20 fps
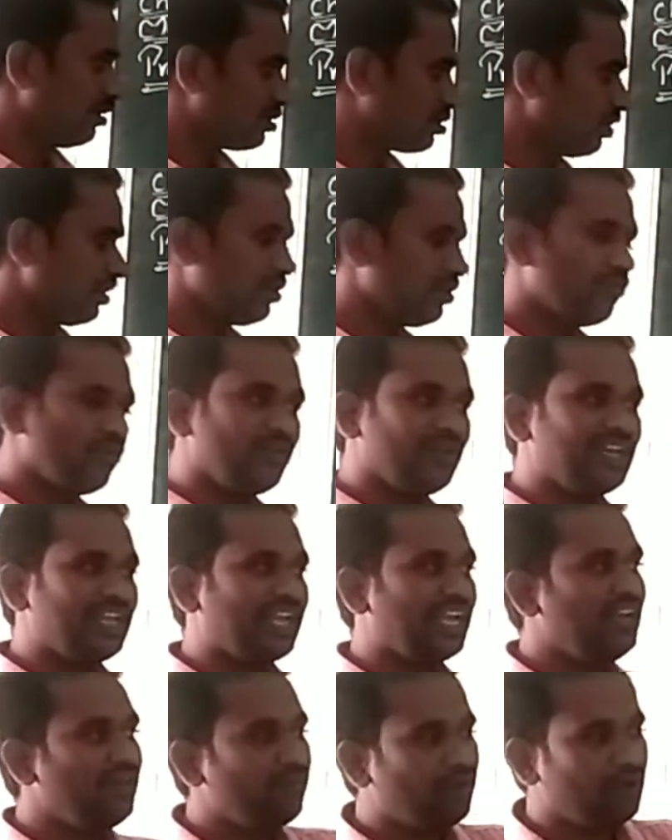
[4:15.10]
So we will
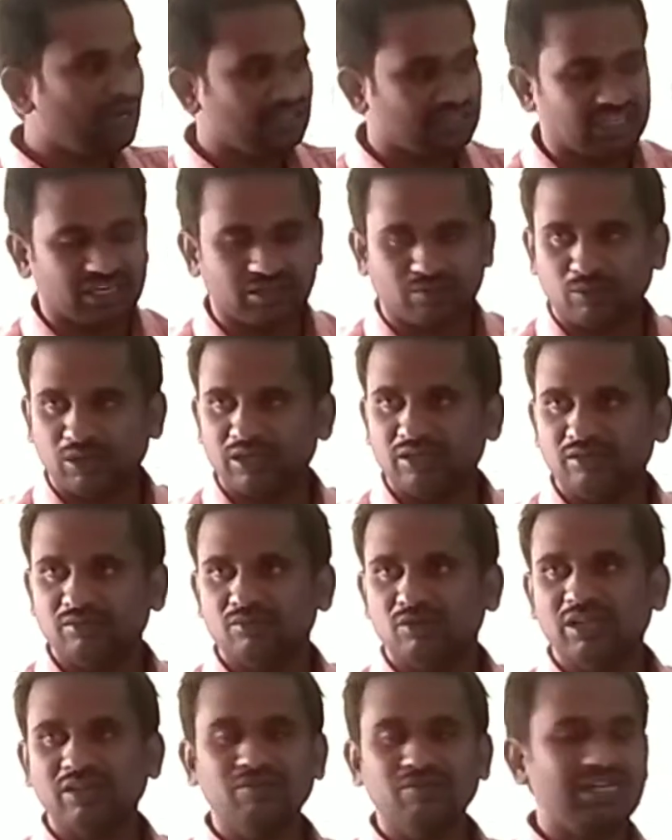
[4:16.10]
invert that one.
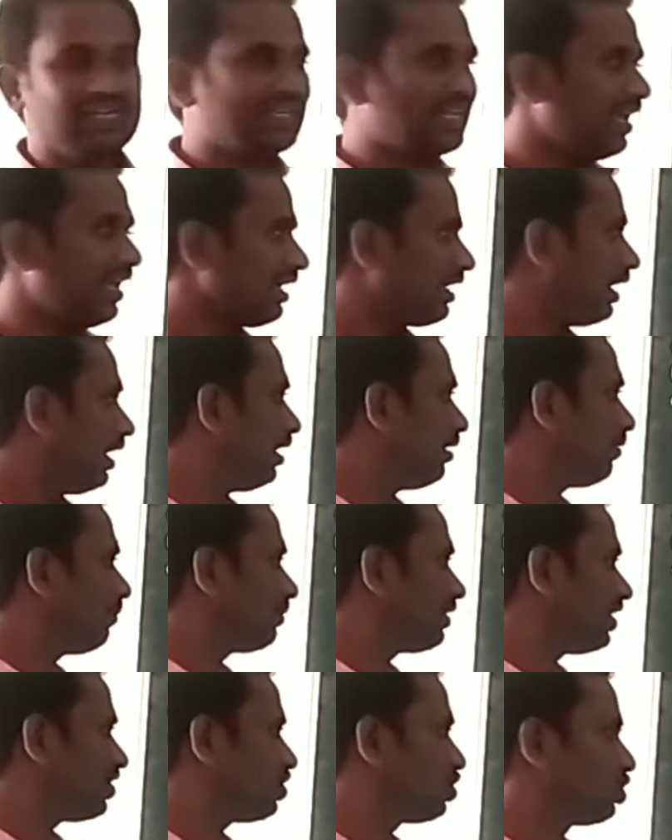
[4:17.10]
Okay, we will take
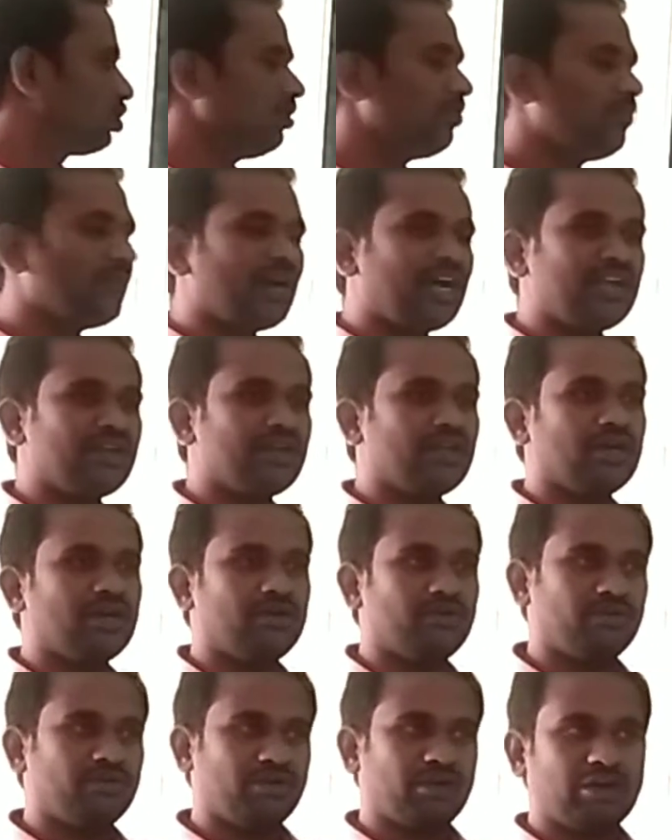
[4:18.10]
a test tube and
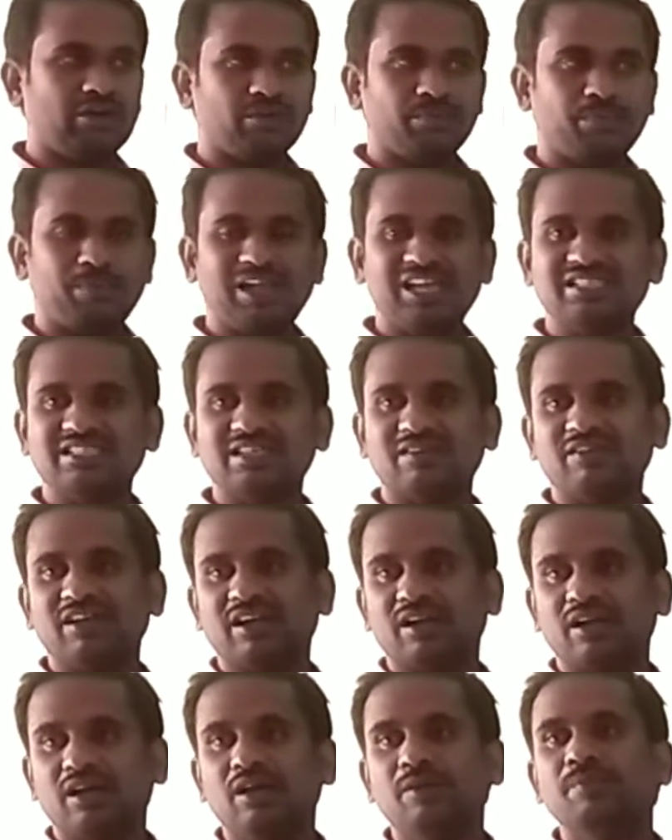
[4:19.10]
place
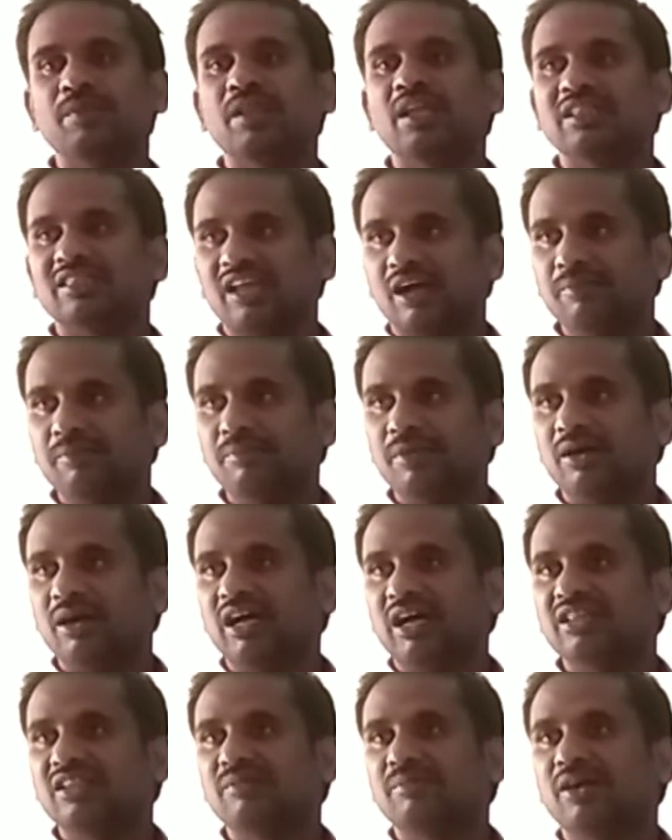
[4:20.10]
our thumb
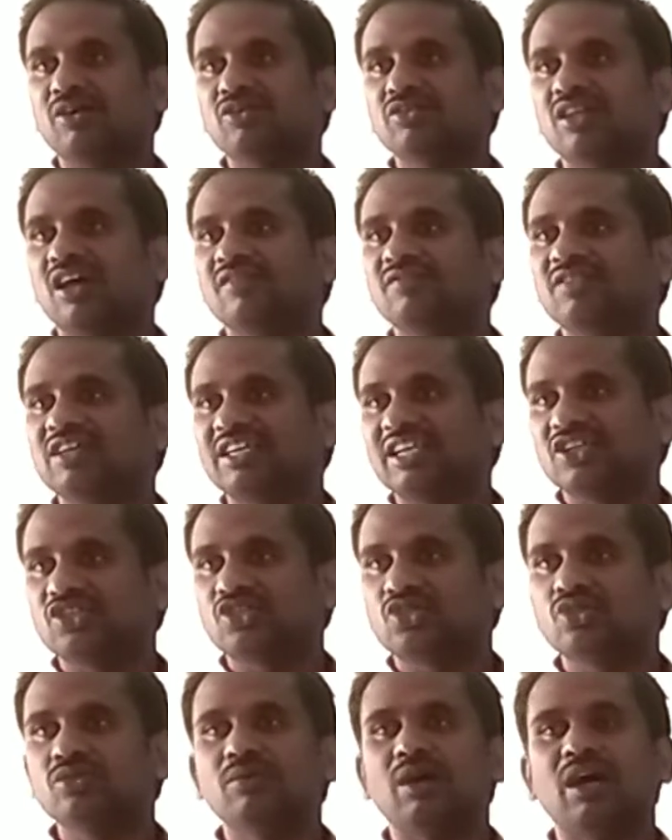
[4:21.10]
on the mouth of the
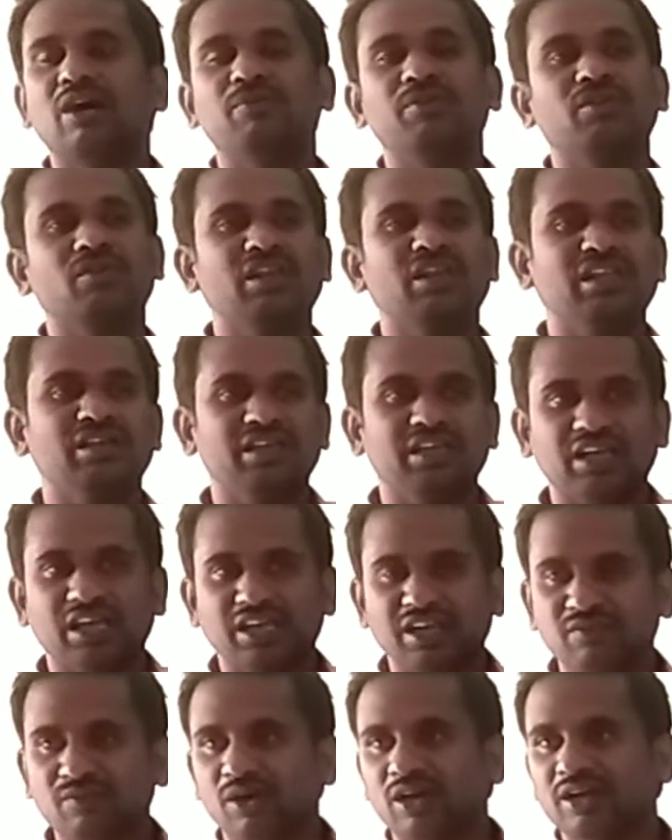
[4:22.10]
test tube, and we will
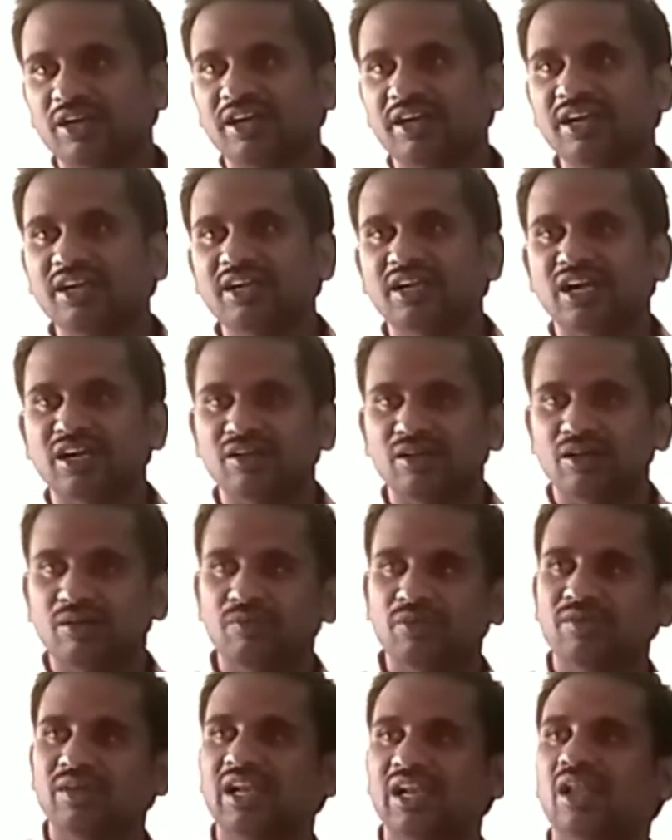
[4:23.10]
invert it and
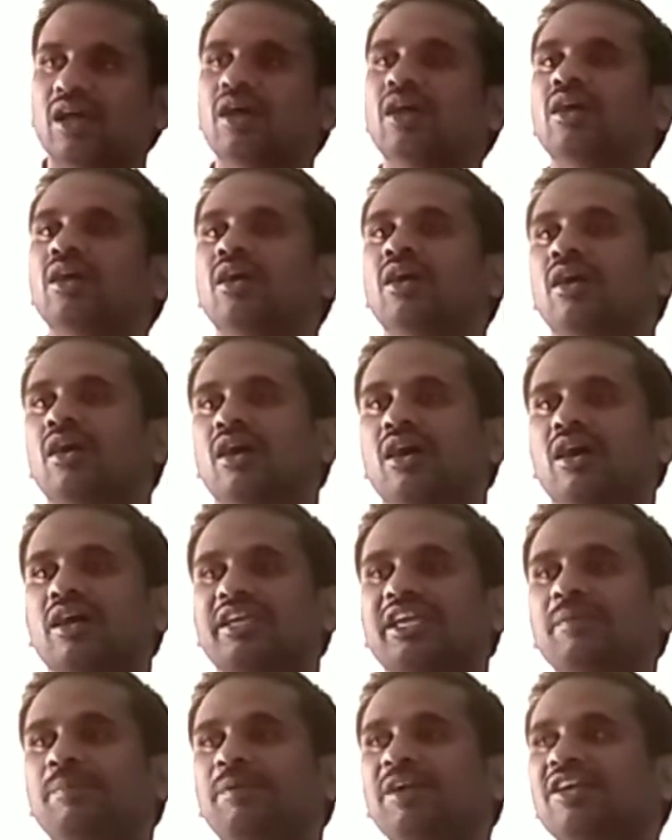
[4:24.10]
we will
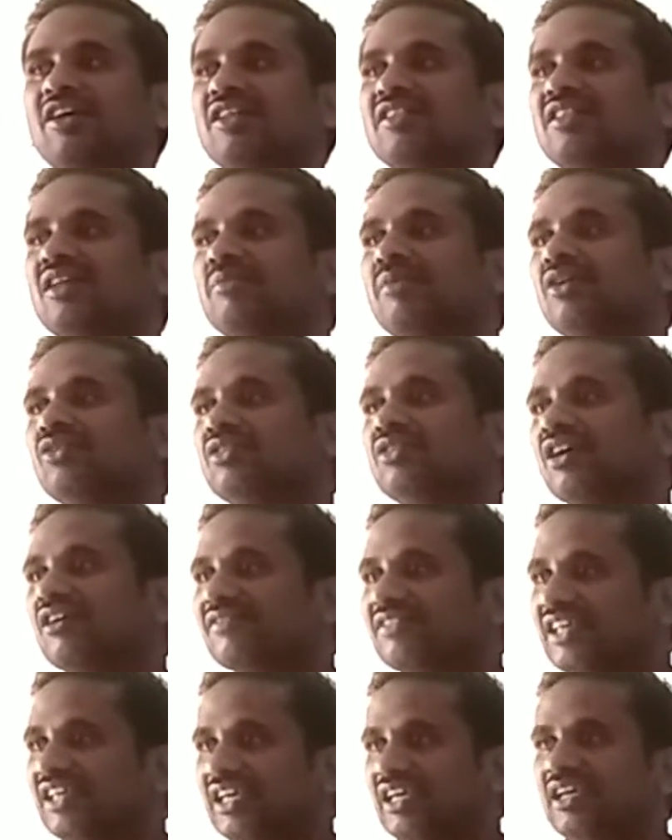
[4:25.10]
keep it on the mouth
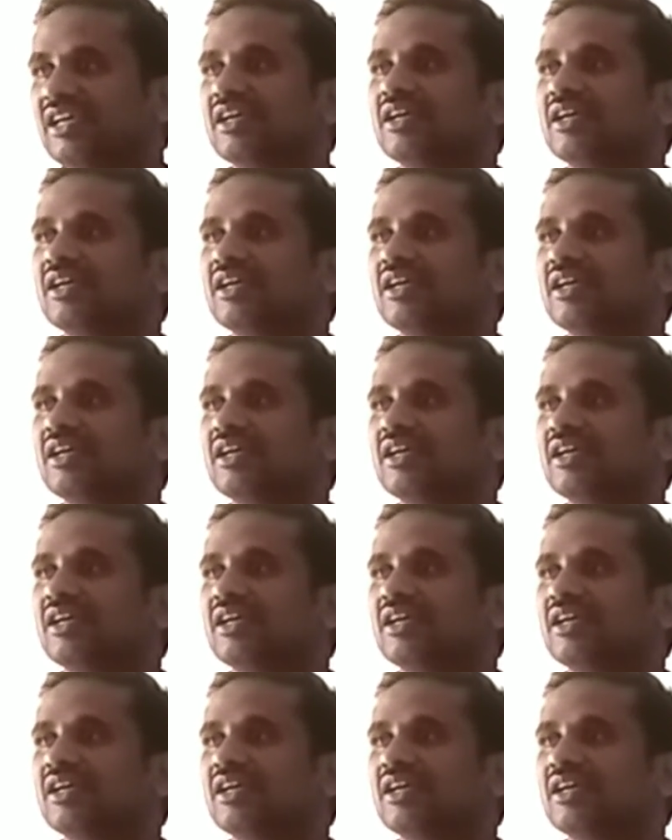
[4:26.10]
of the